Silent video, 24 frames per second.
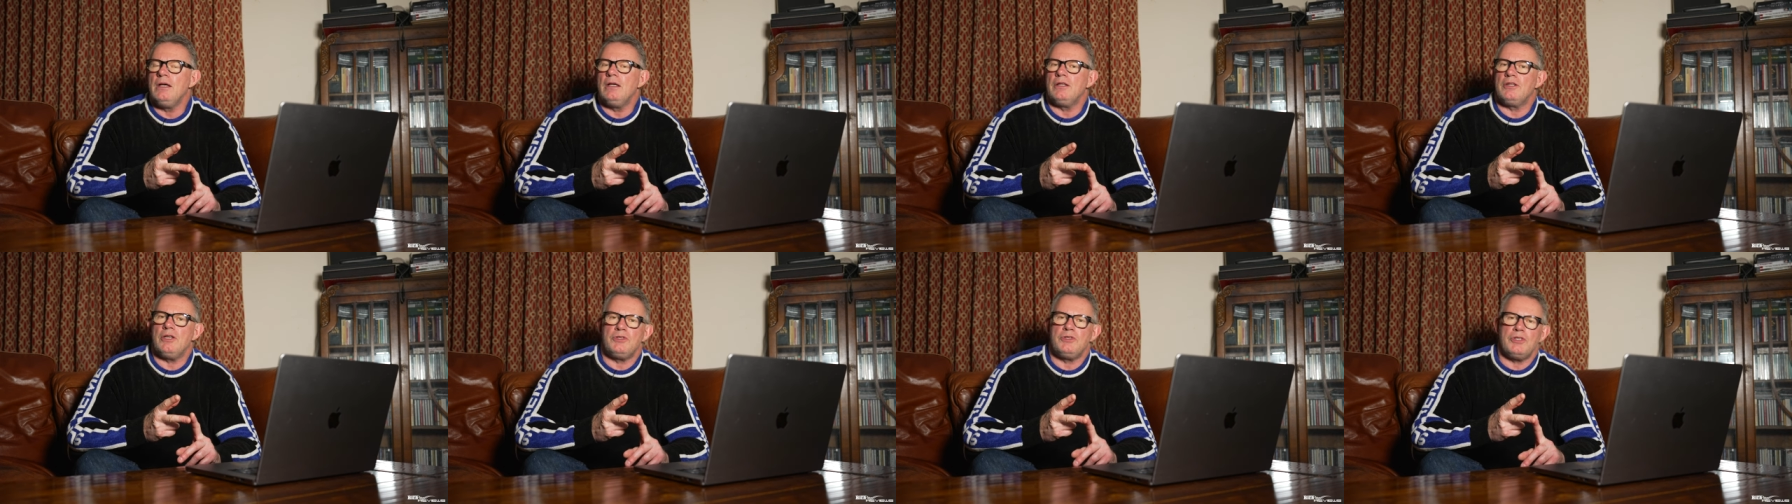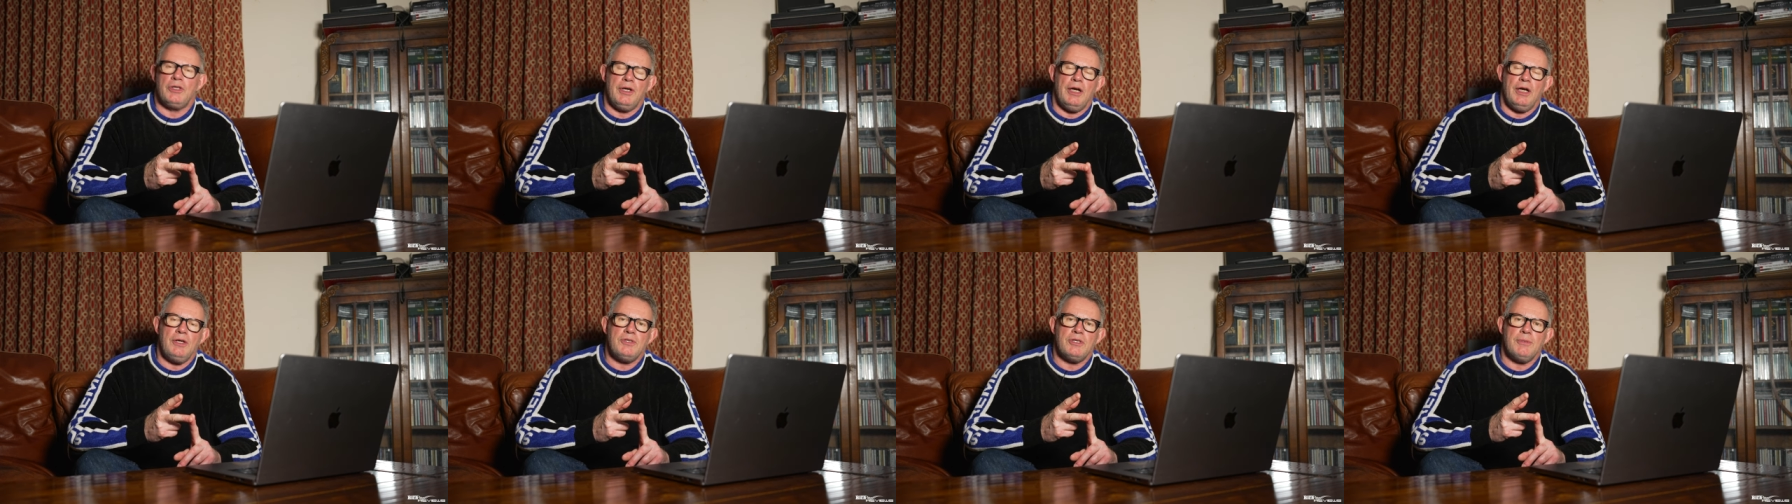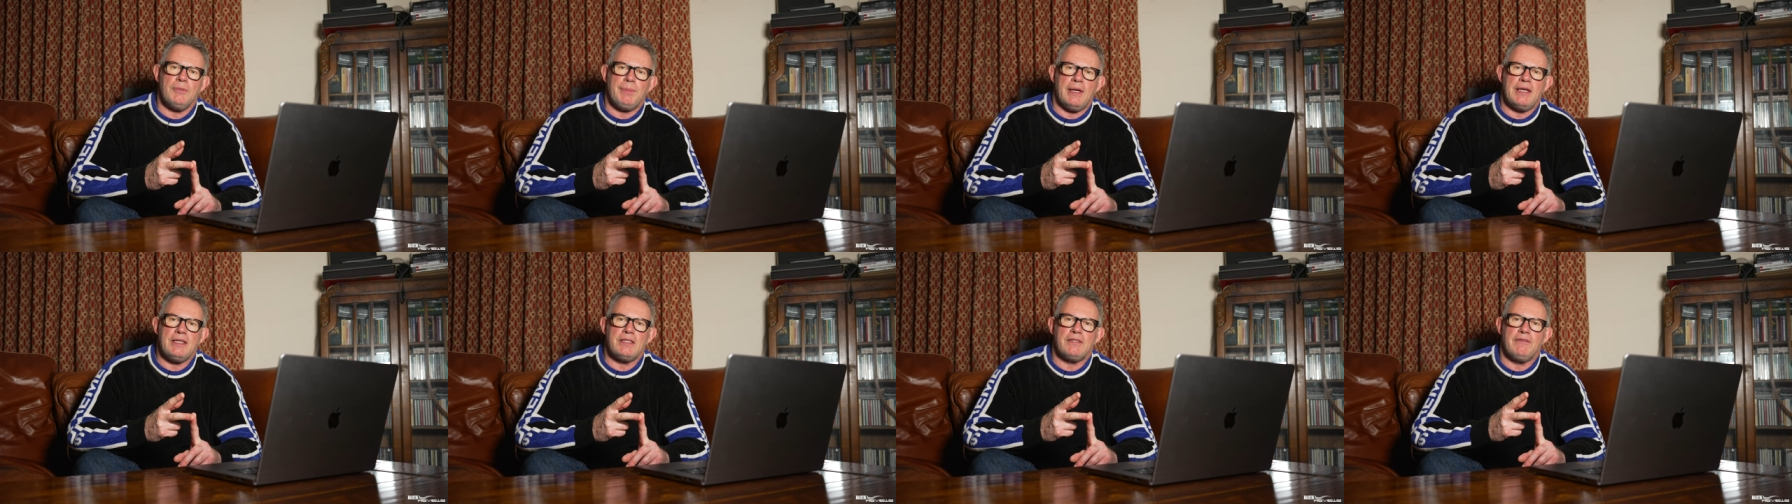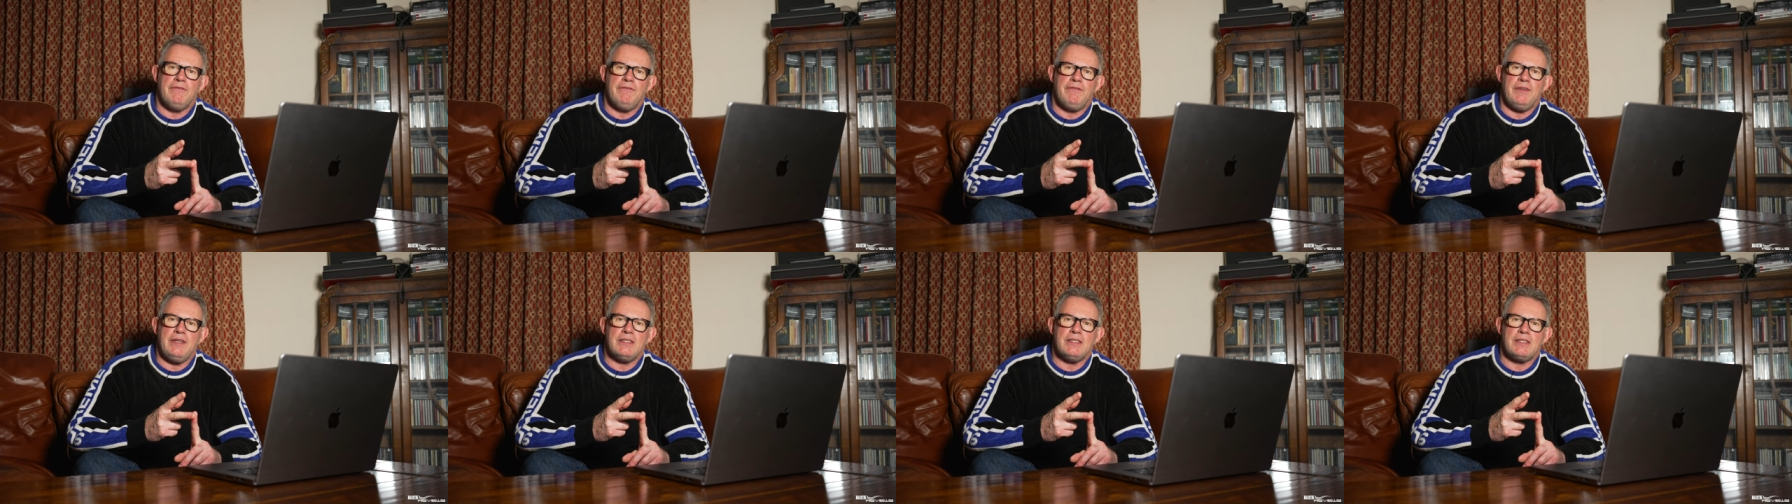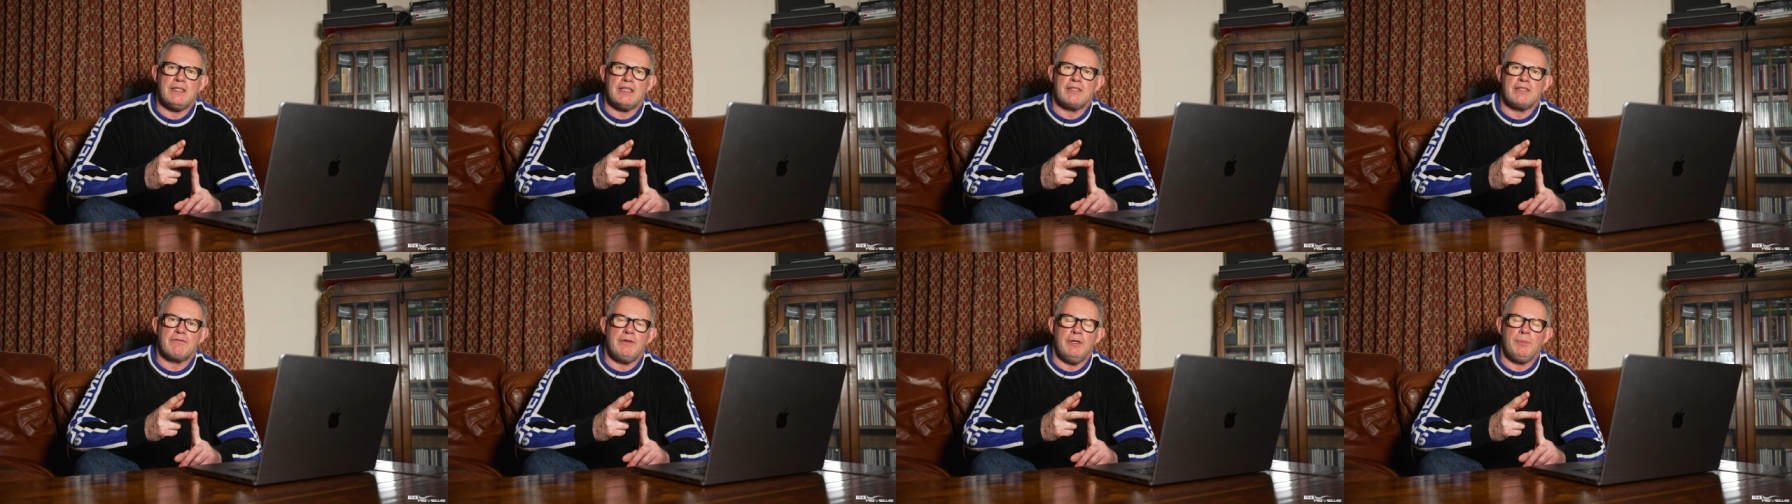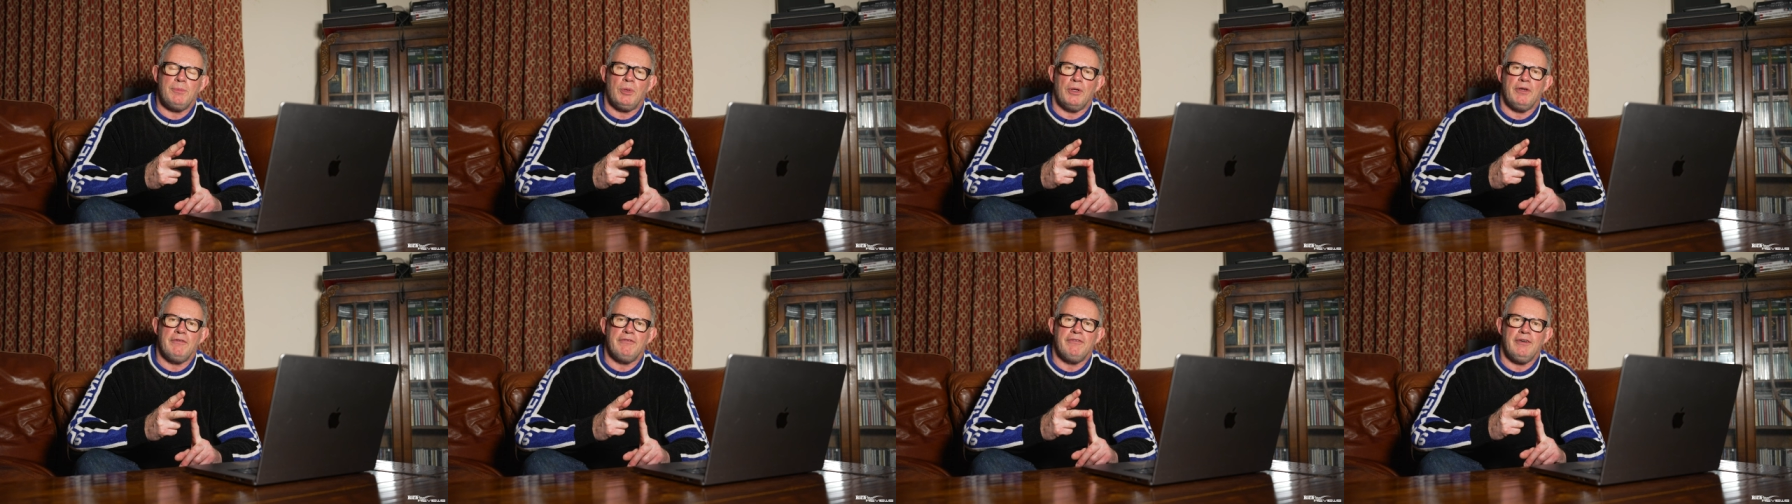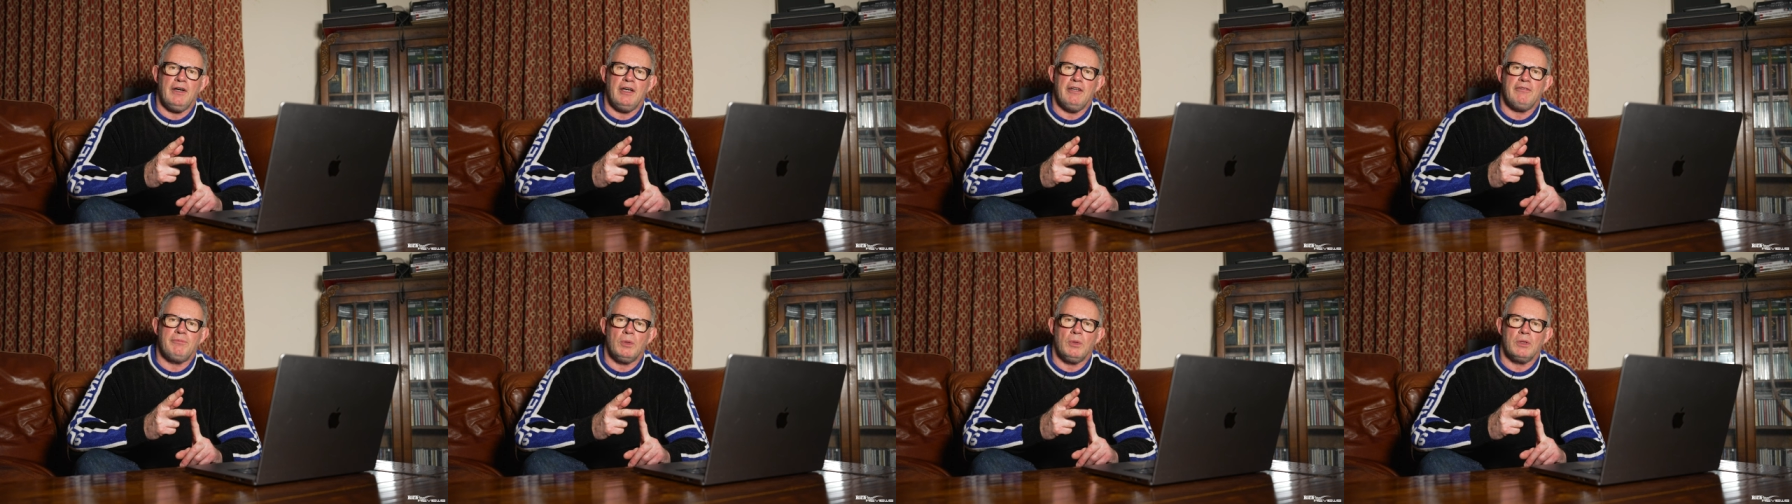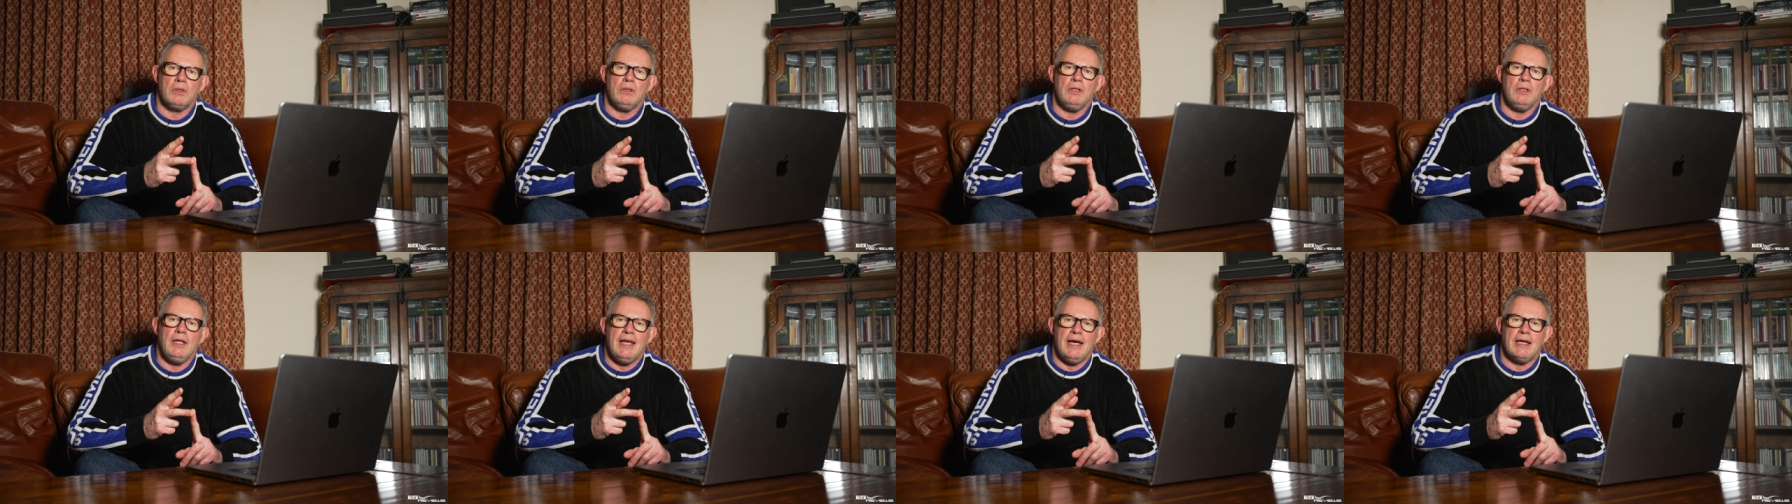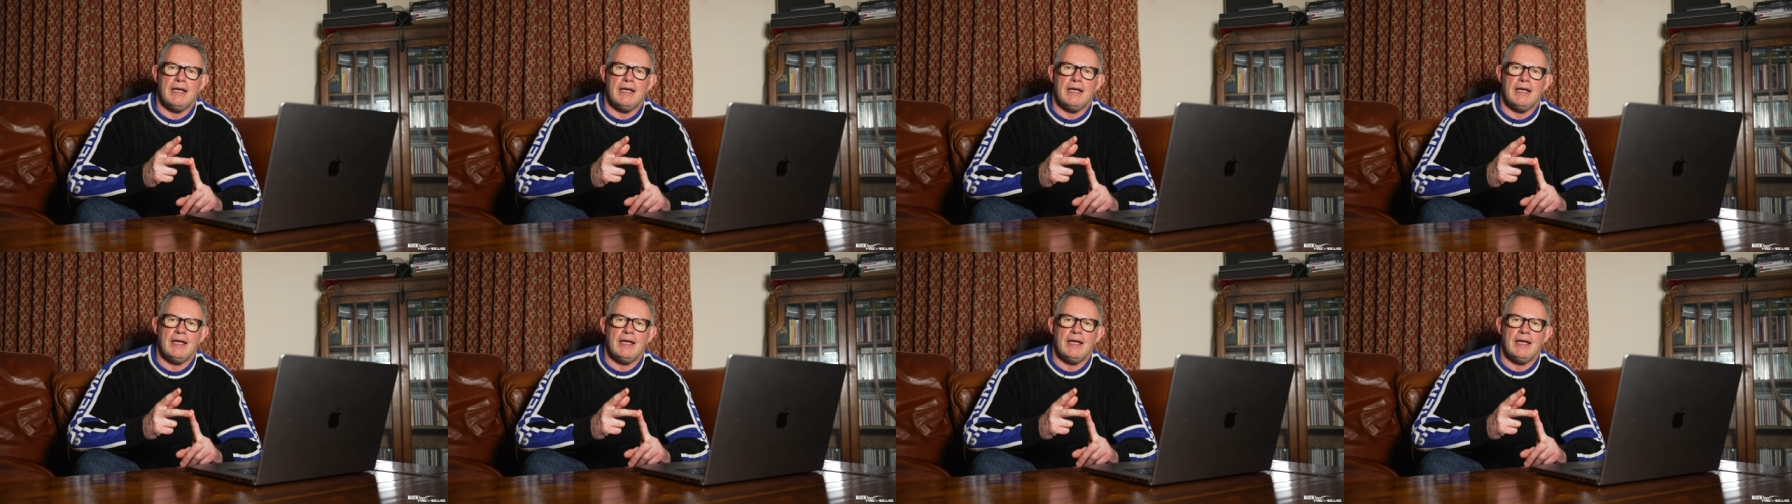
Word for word: the Toyota based V6 3.5 model